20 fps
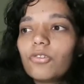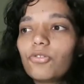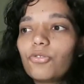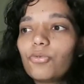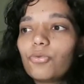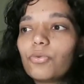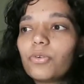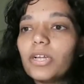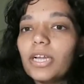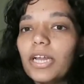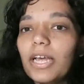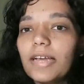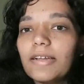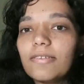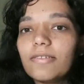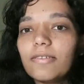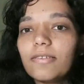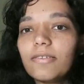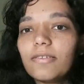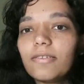to
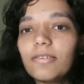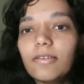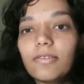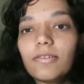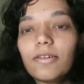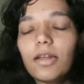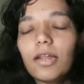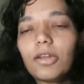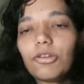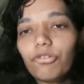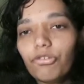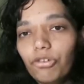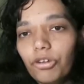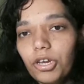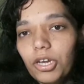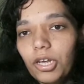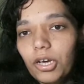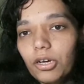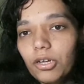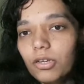collect a certain
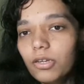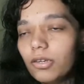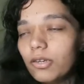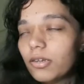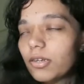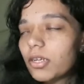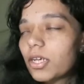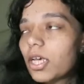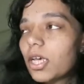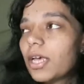ingredient,